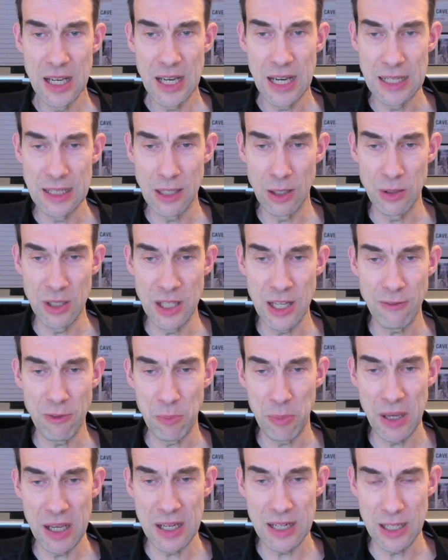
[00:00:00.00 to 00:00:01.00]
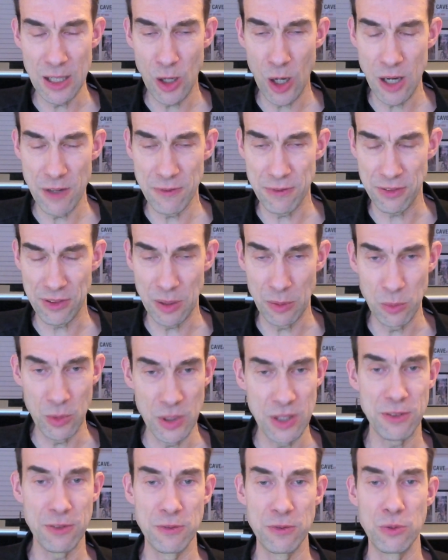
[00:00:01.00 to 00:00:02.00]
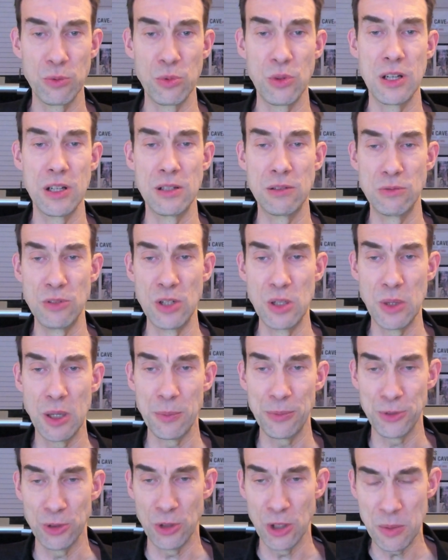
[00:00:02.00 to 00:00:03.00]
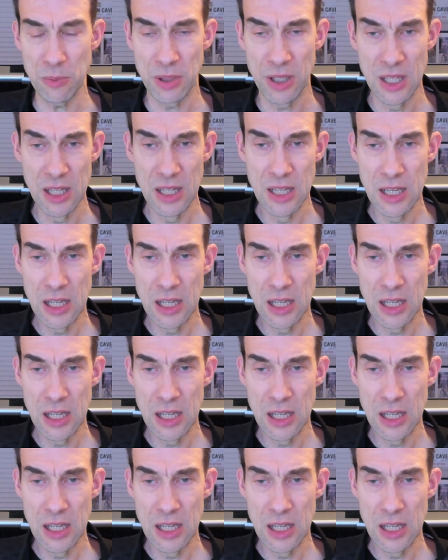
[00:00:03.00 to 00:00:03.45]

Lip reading: and only have barely half a thumb width of a room up top.